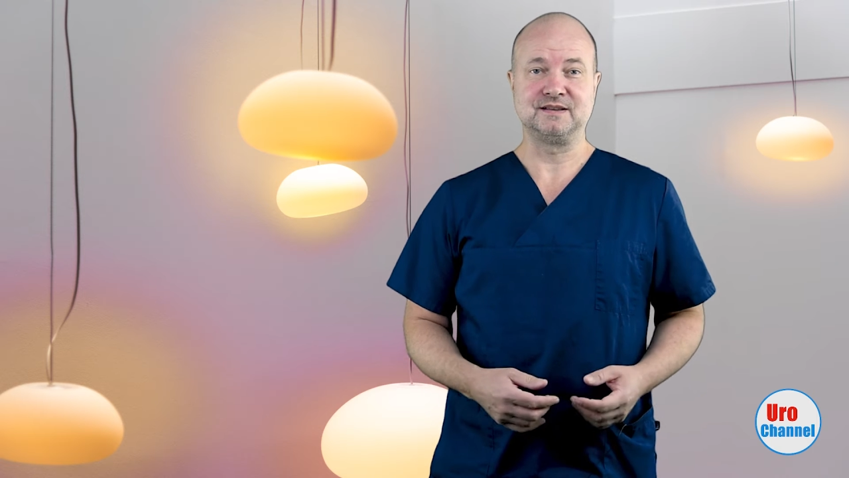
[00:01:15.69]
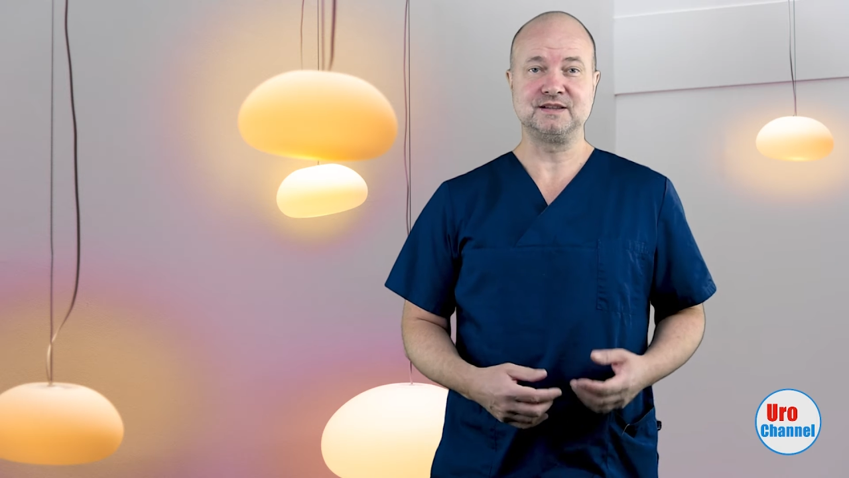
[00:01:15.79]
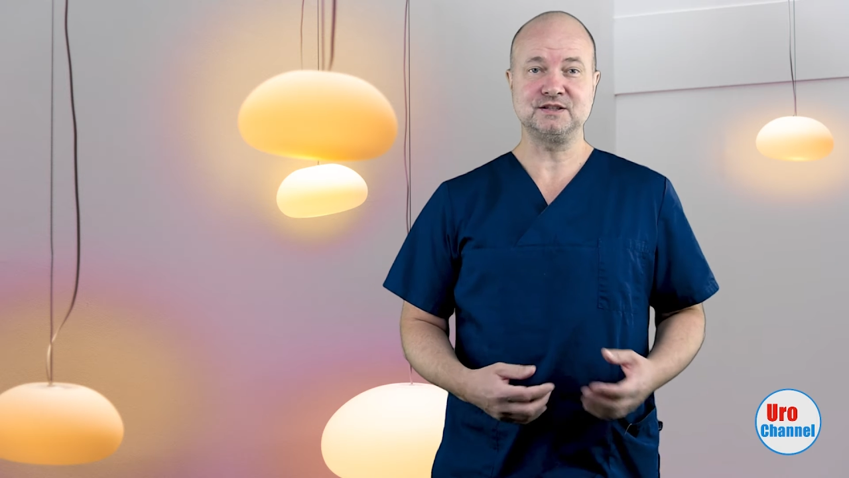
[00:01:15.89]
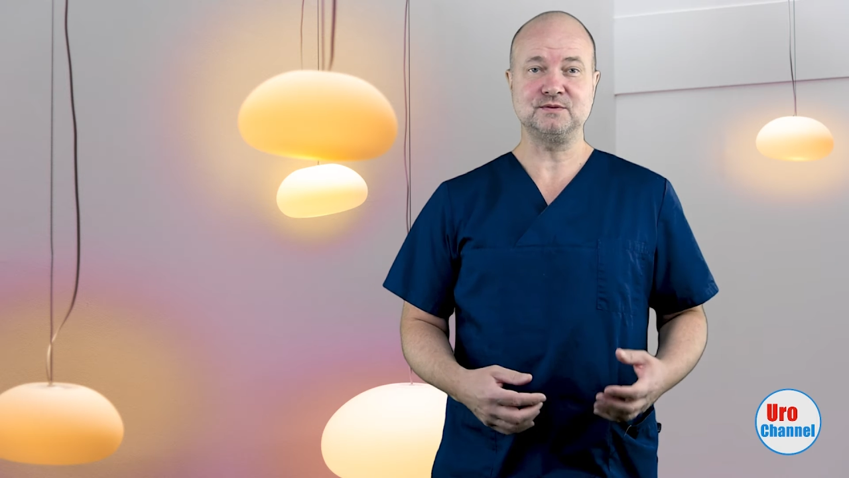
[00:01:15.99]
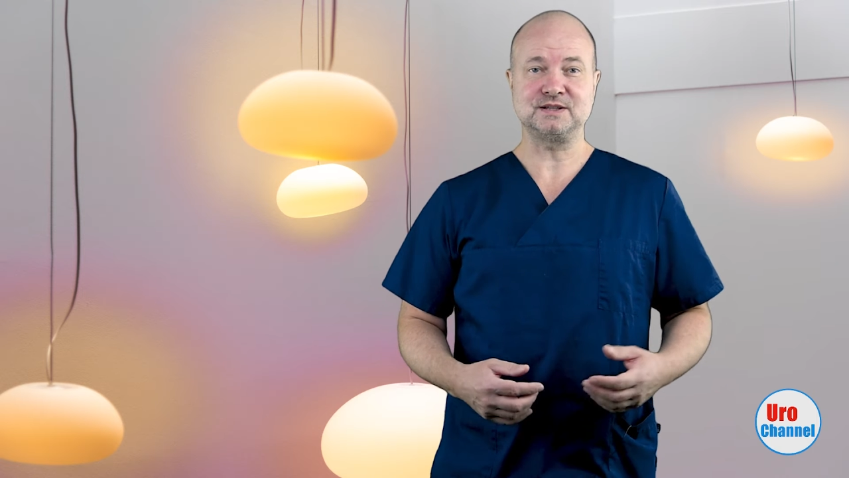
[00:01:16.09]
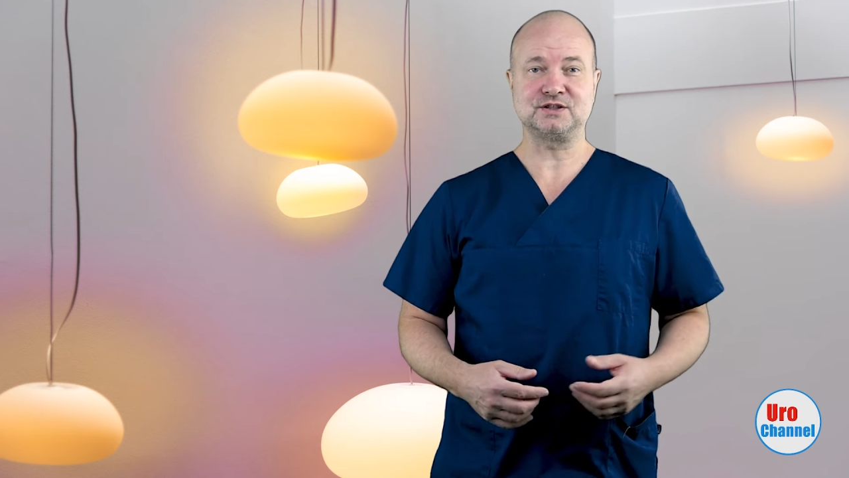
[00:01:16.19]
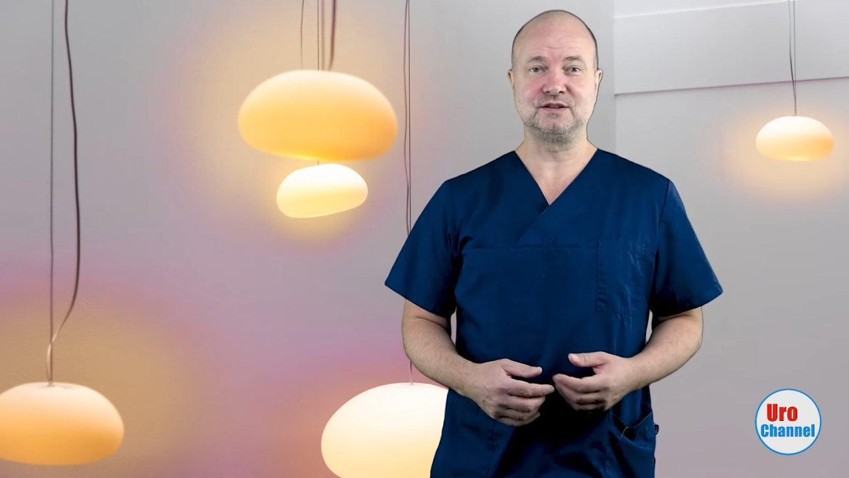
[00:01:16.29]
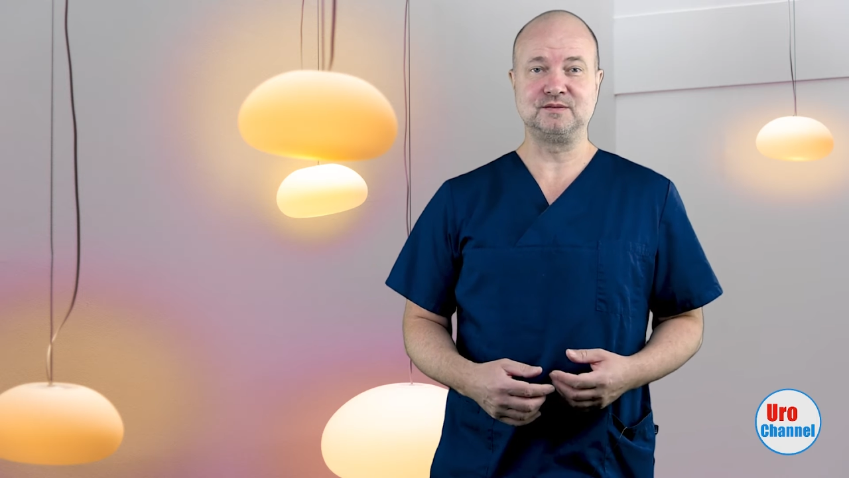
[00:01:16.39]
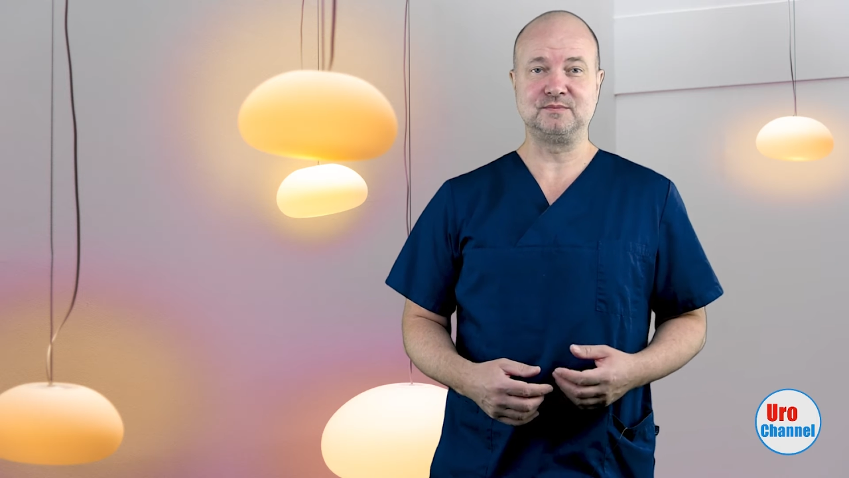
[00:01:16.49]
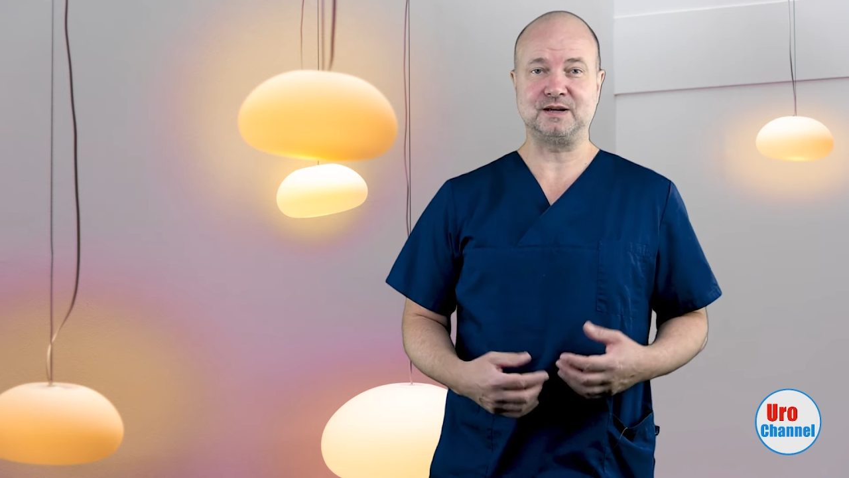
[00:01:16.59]
This
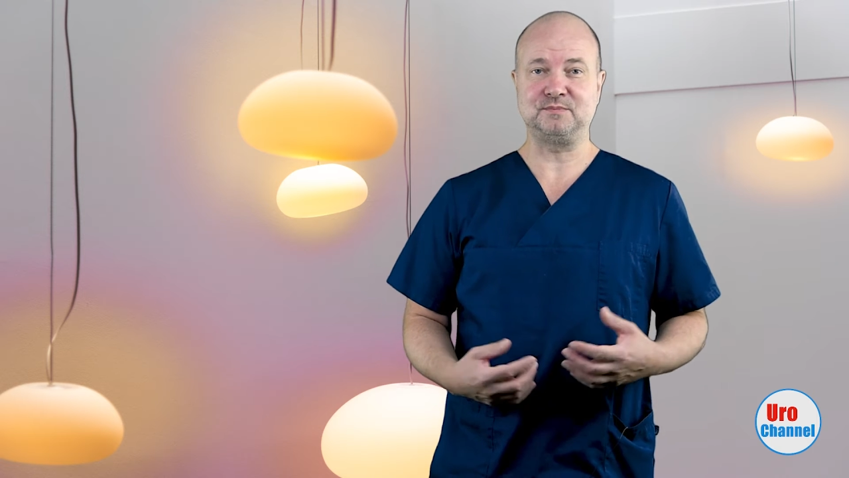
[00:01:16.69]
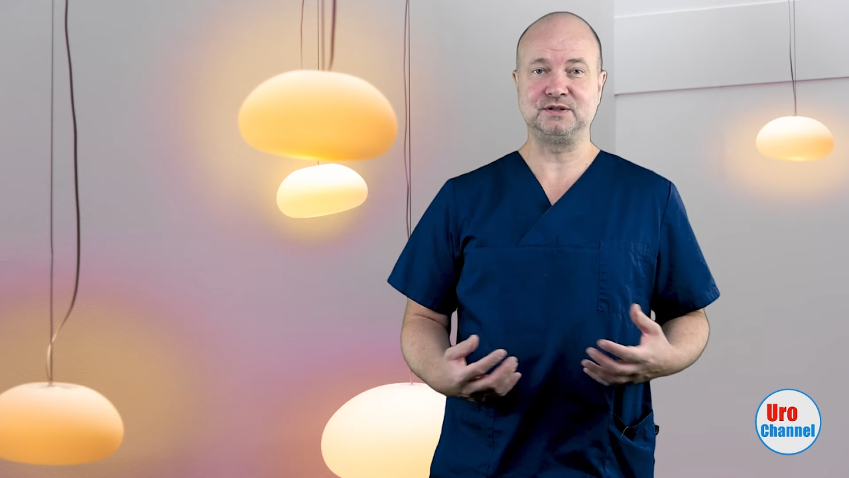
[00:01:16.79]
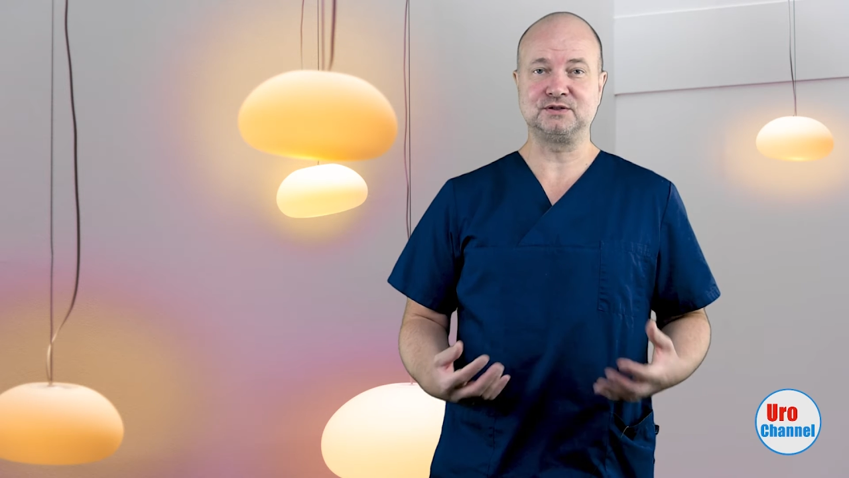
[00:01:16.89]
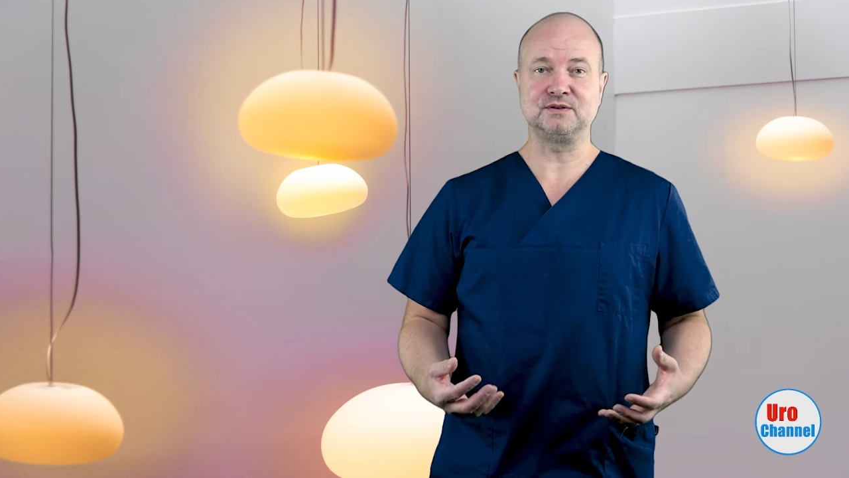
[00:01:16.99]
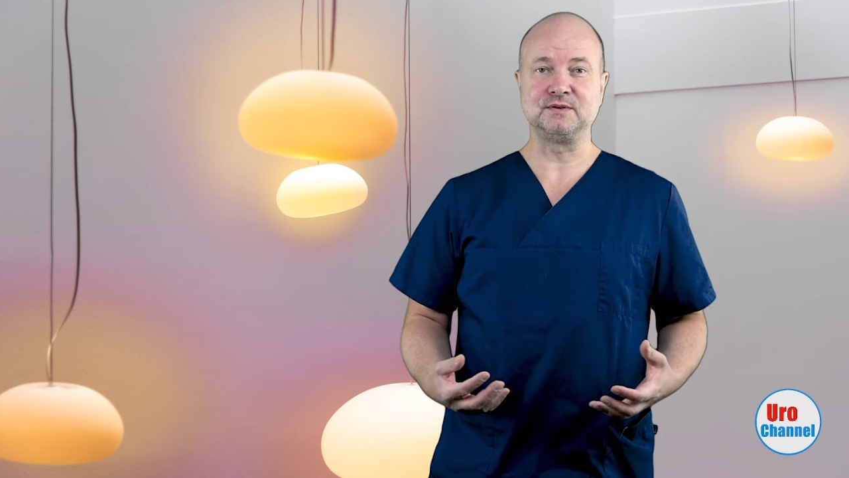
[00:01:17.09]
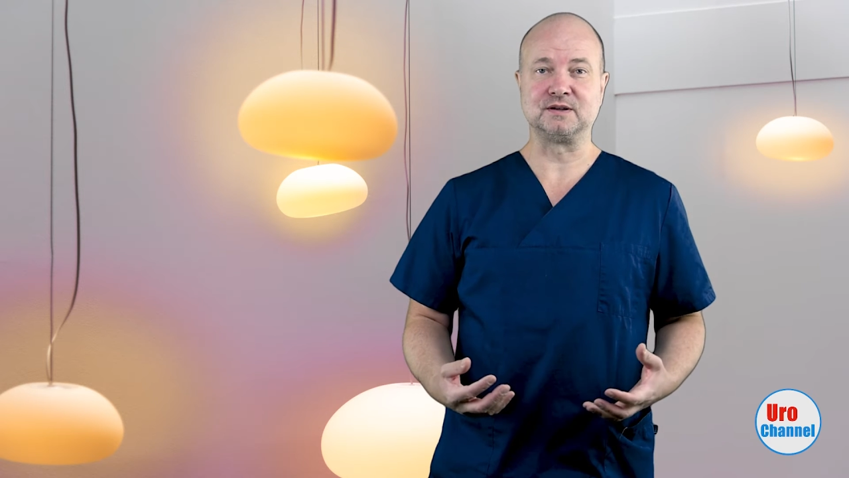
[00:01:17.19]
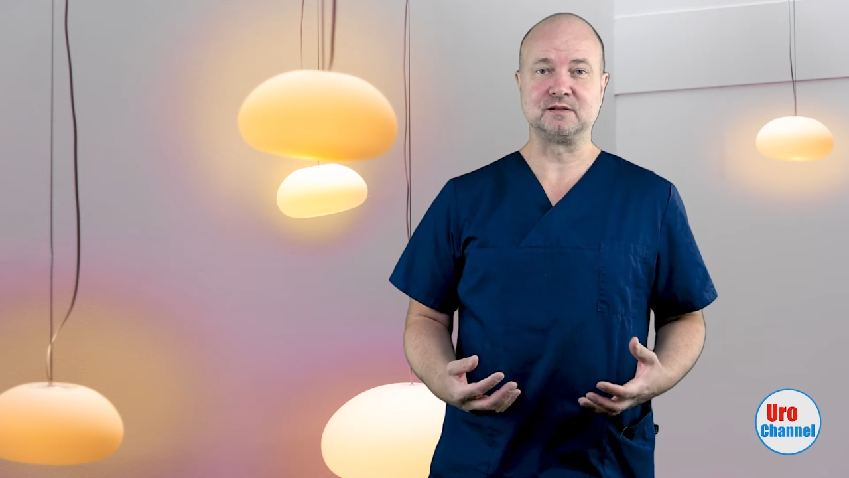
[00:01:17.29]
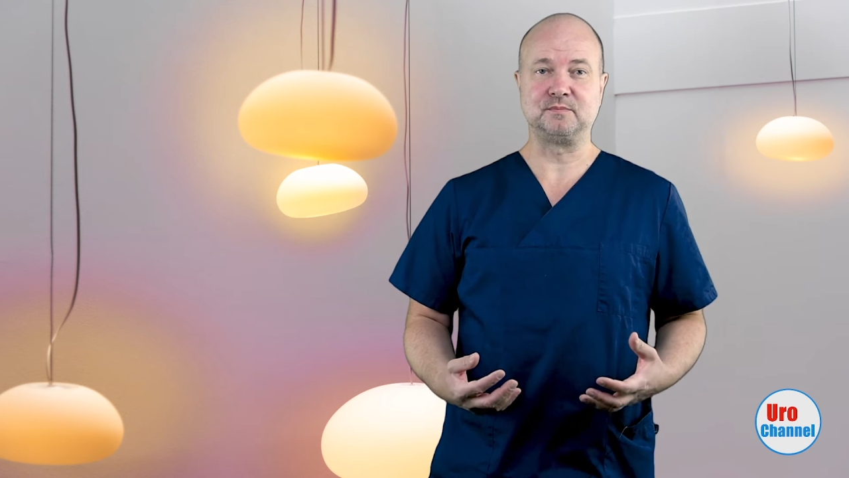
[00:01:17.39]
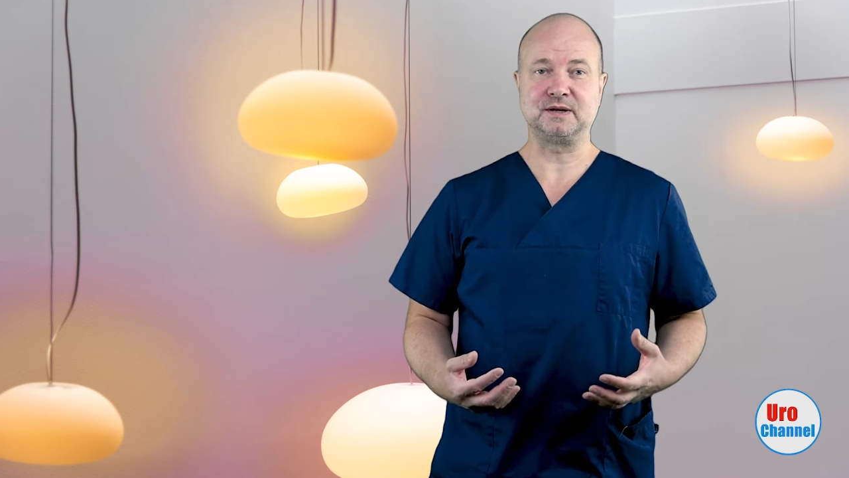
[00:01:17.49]
question might be trivial,